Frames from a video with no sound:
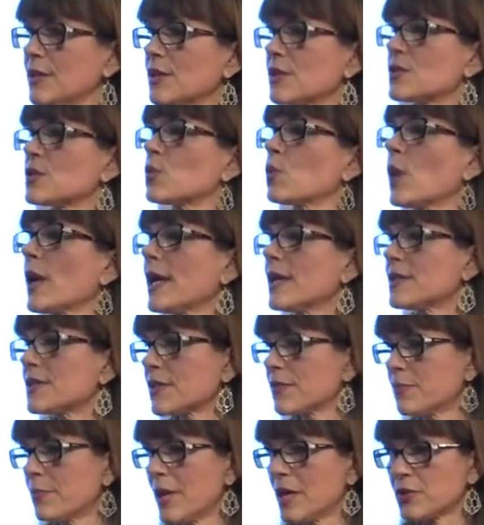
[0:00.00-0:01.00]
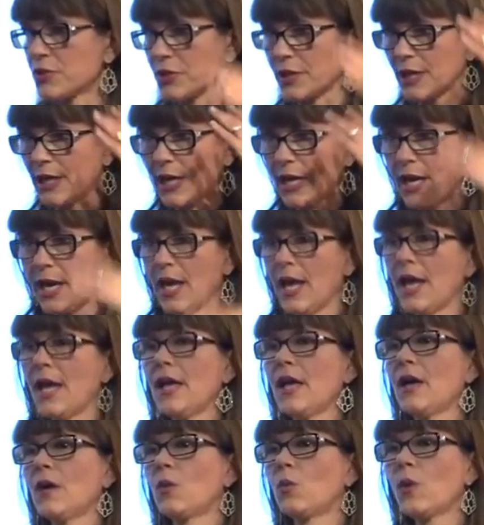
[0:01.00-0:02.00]
There's ways of measuring
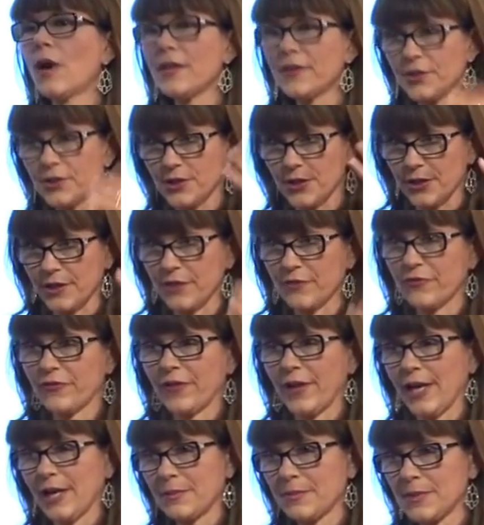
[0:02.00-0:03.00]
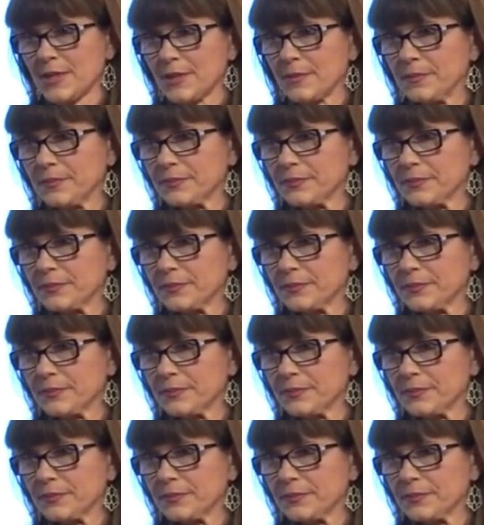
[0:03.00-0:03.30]
whether you're inflamed.